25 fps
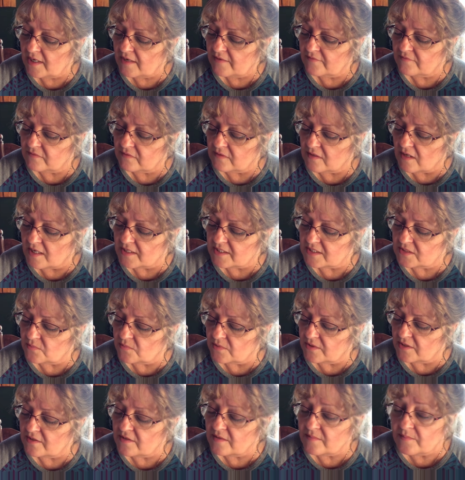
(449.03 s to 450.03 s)
have lost
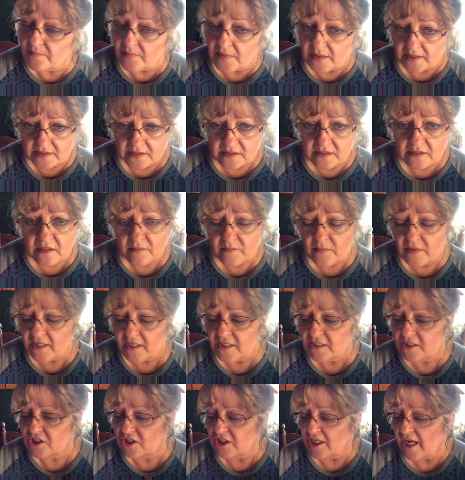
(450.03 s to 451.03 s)
one of the buttons on my
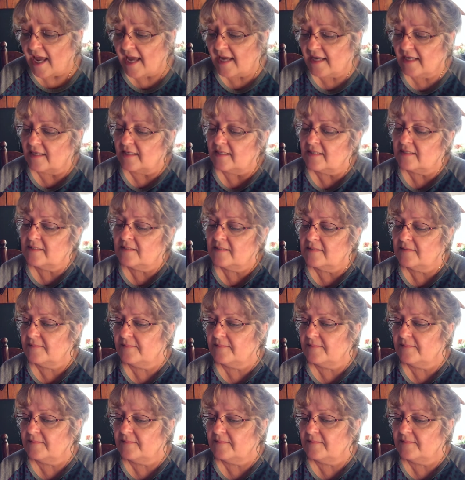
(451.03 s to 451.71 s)
jacket."